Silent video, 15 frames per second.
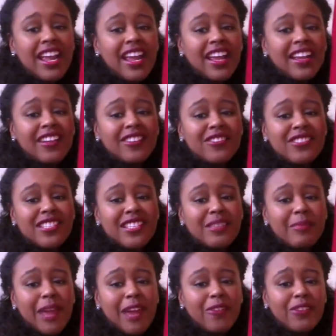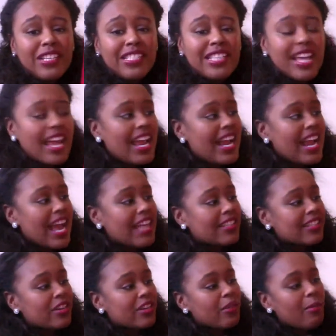and you see the penguins and it
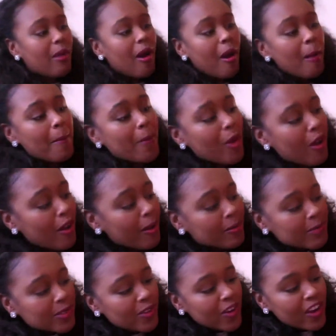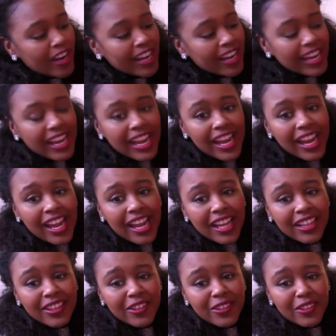has little pom-poms on it.
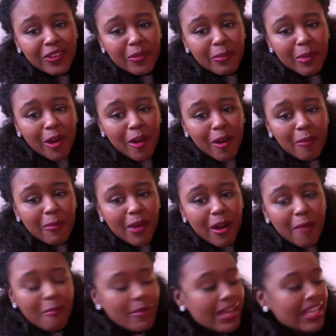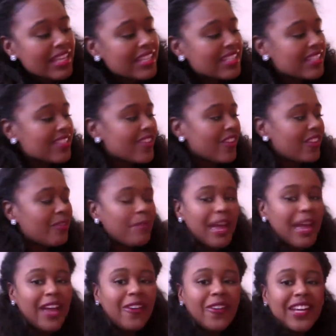There are little pom-pom mittens on the
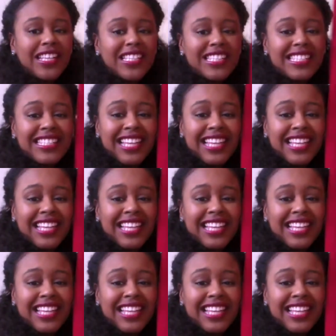penguins